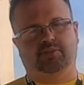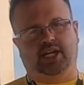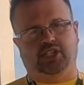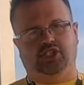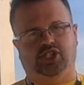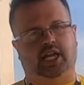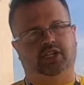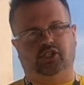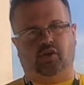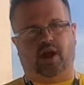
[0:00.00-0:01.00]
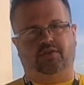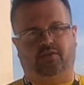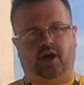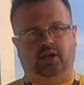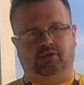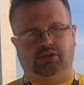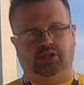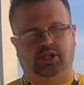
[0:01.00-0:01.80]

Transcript: Max Challenge Grand Finals.